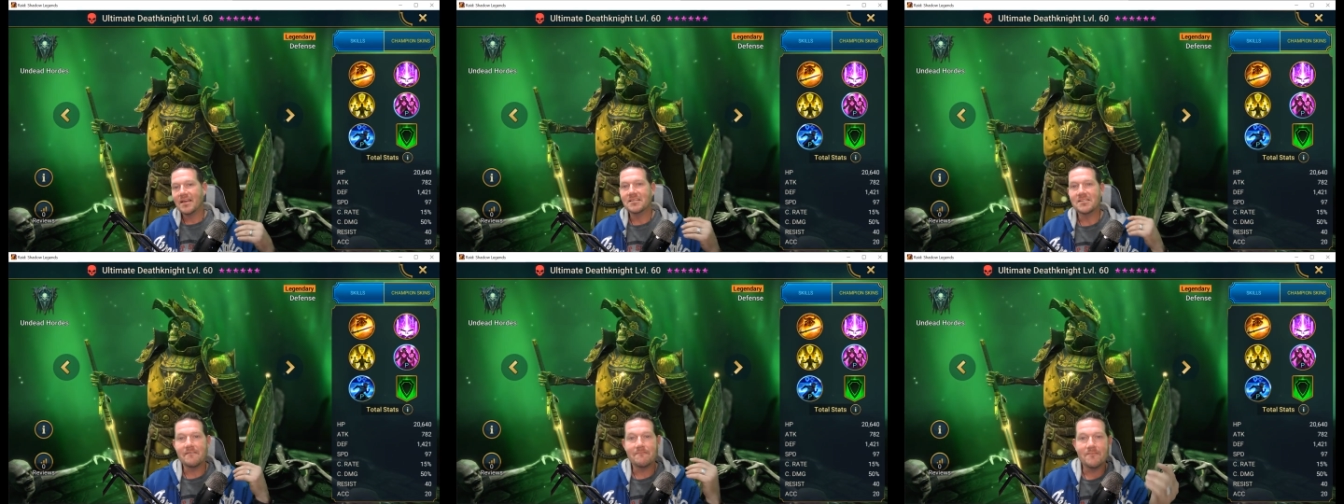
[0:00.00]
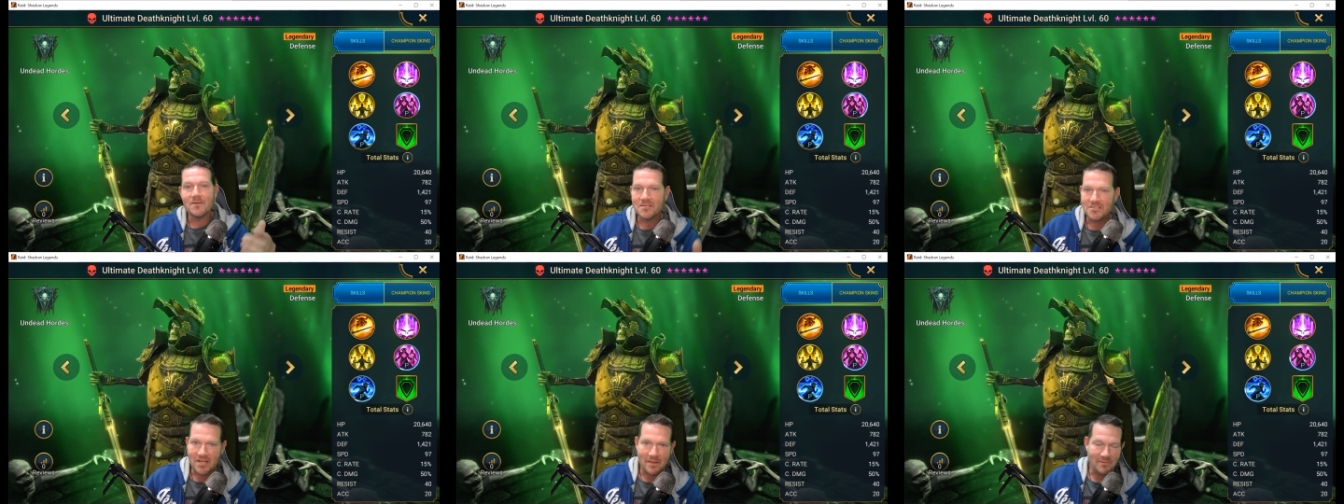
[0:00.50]
He's a
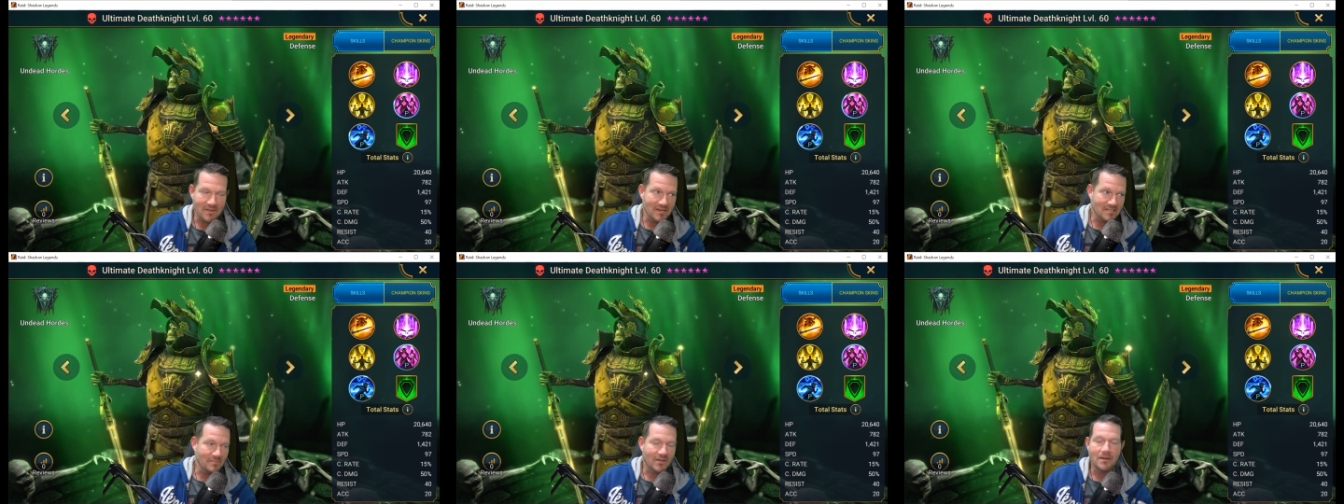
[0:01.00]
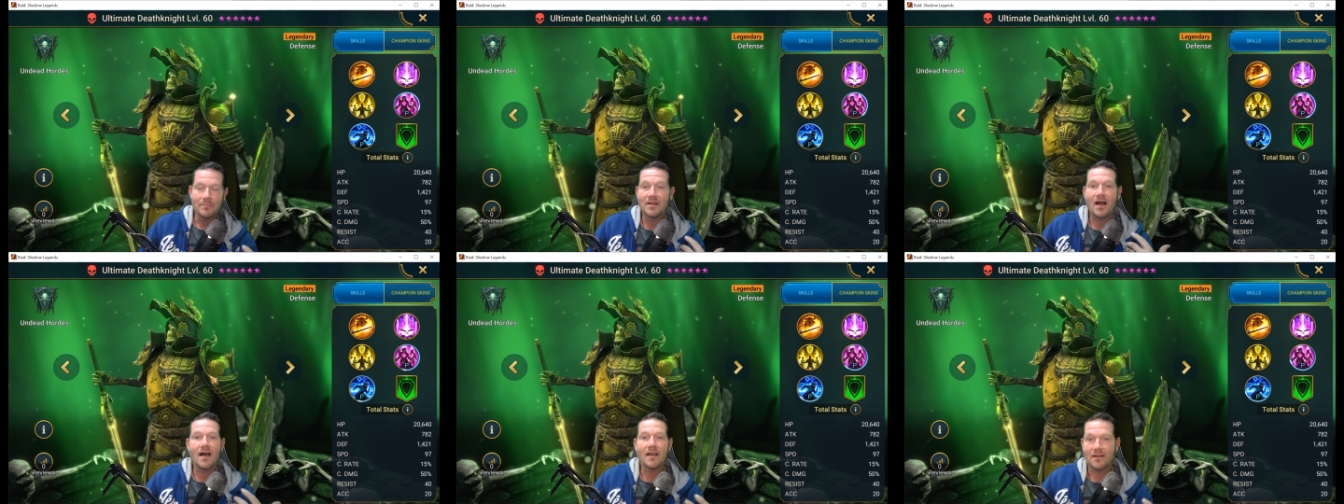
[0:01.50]
fun champion. He's
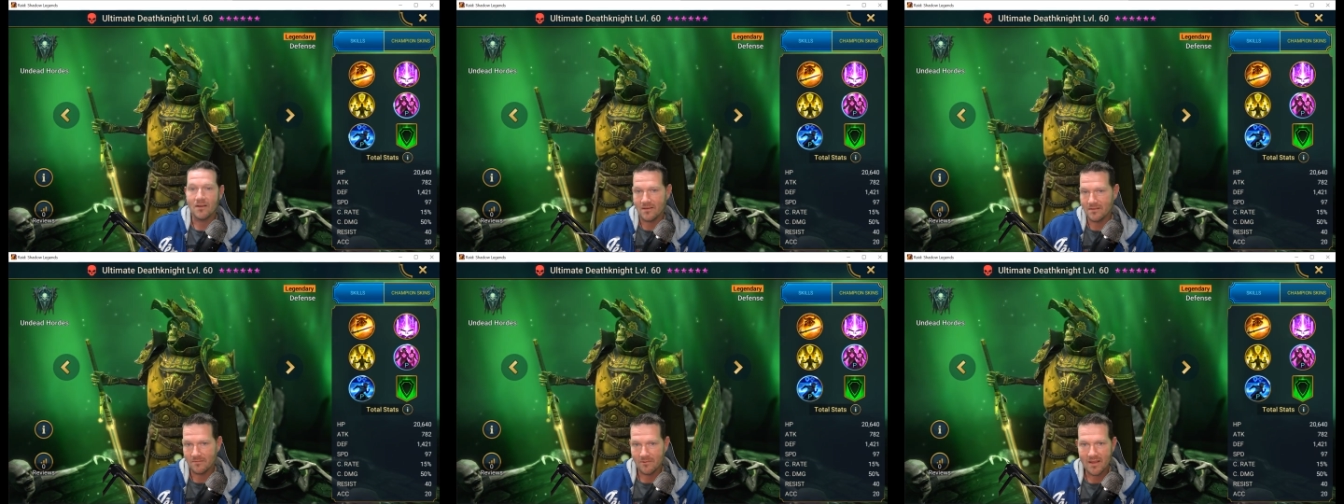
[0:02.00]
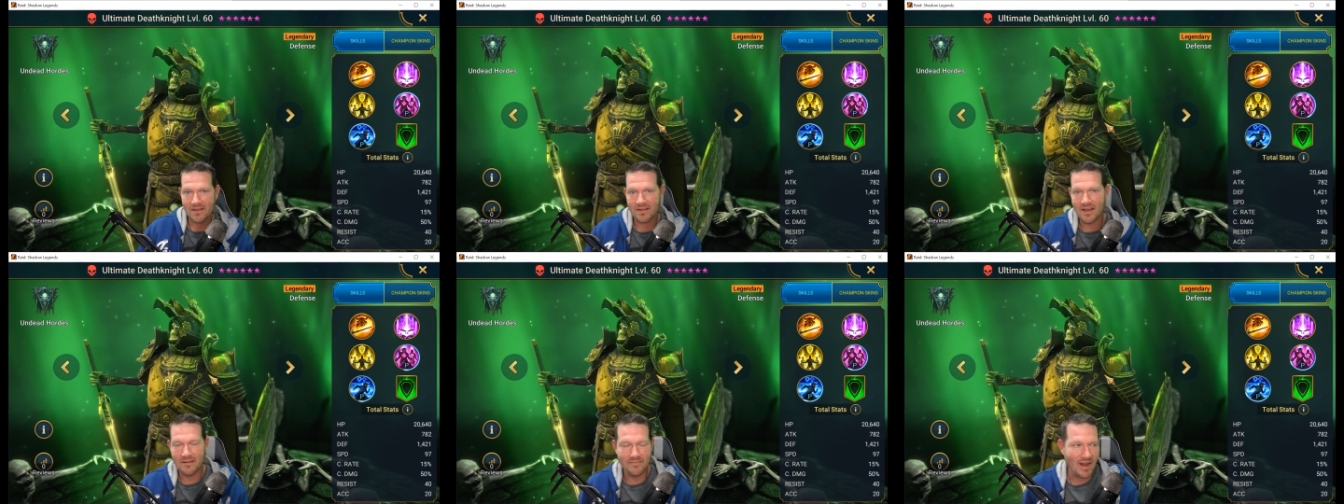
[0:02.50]
become an icon,
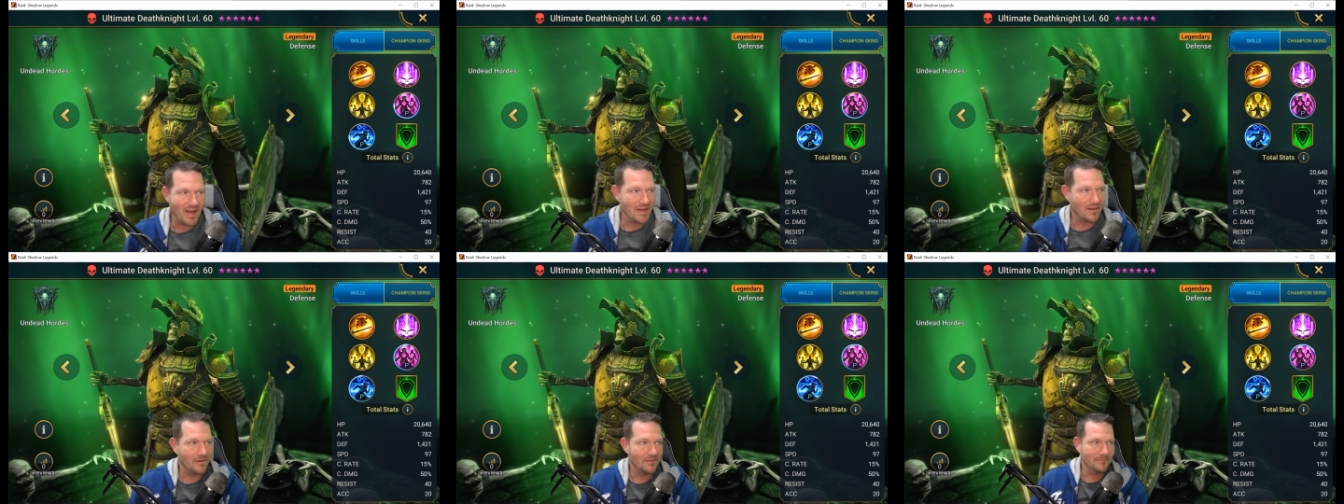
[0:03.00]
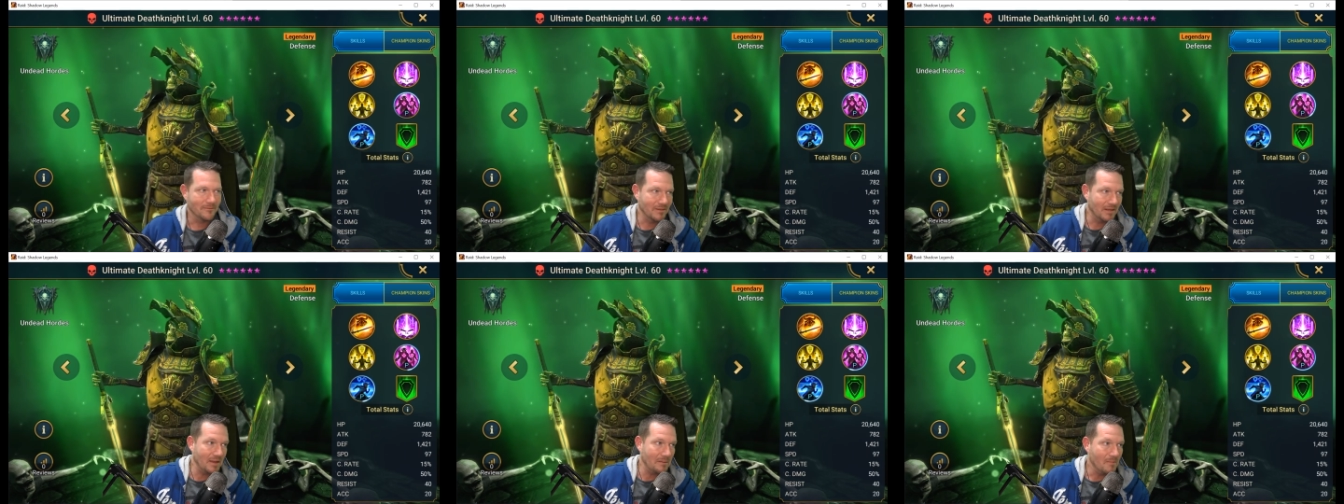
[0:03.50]
right? Kind of an icon for
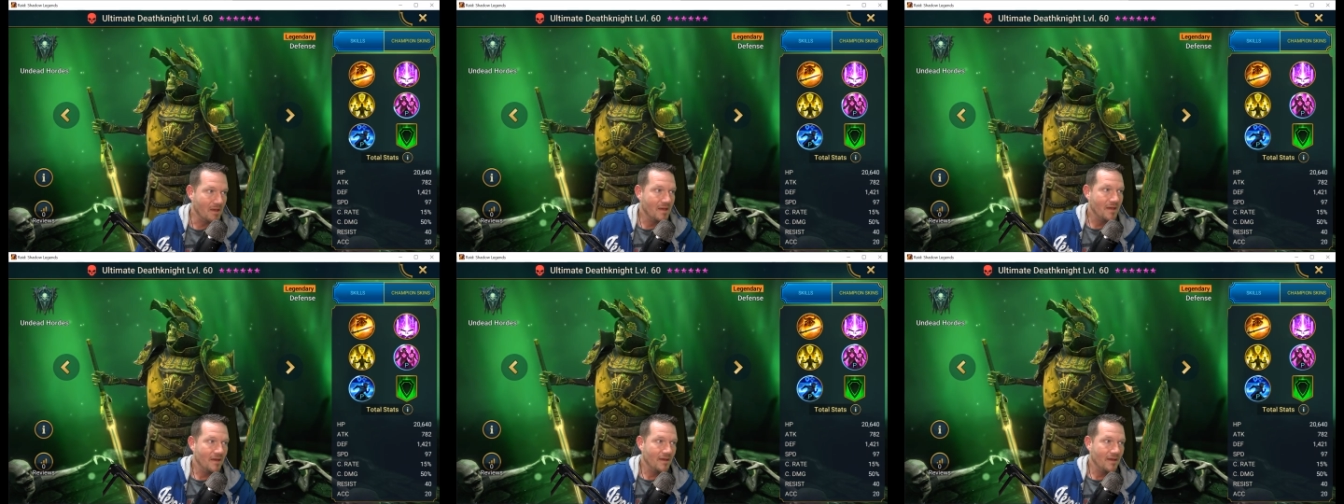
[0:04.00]
the game.